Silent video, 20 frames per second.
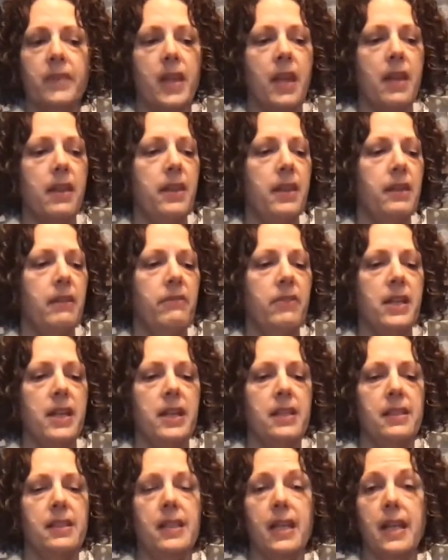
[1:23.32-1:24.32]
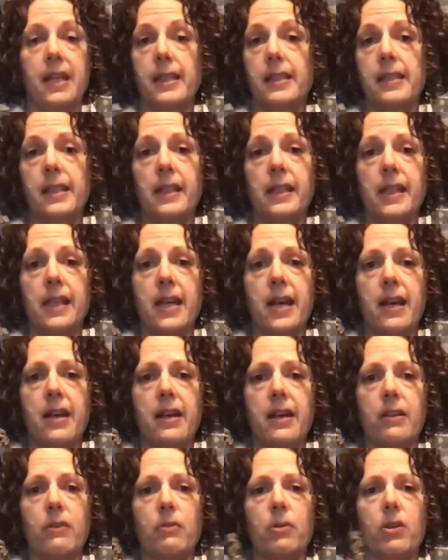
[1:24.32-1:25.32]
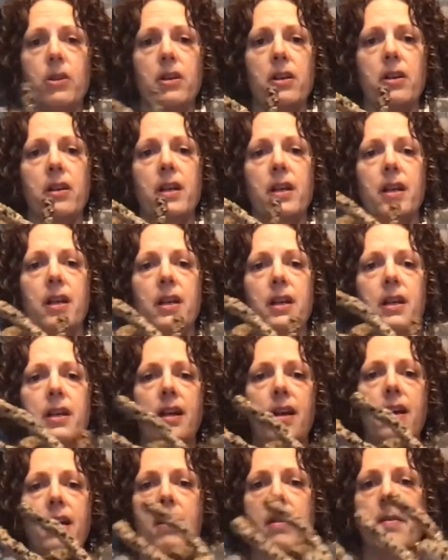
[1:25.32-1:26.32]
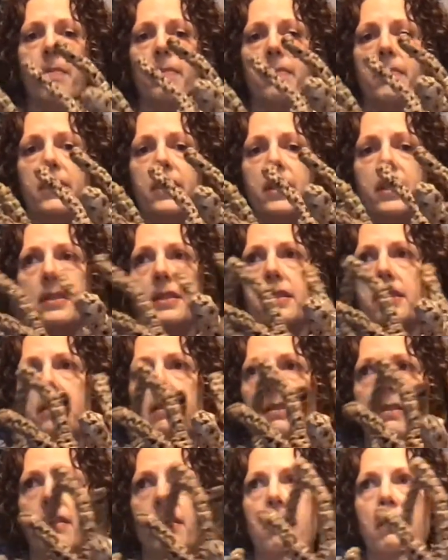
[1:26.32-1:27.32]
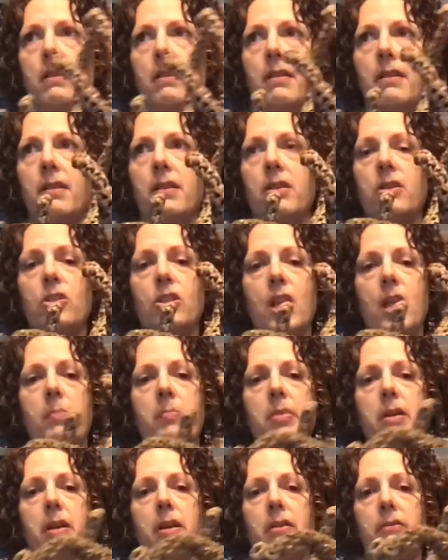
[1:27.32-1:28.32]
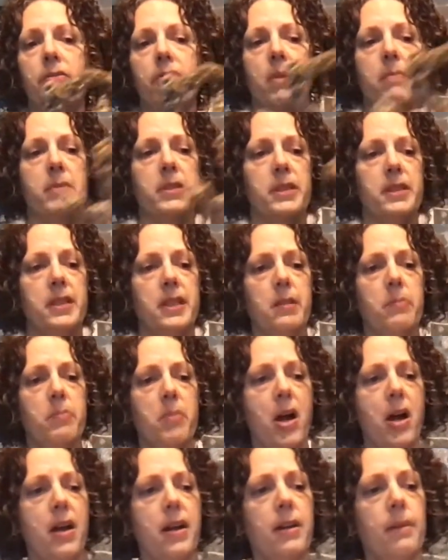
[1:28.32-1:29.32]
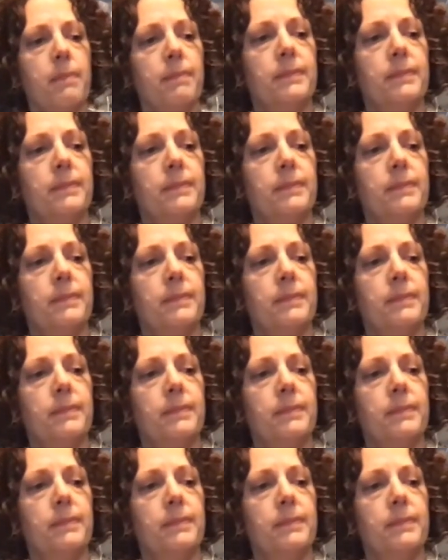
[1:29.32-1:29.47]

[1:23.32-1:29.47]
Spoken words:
think of it as like cilia or this shape from a seed pod.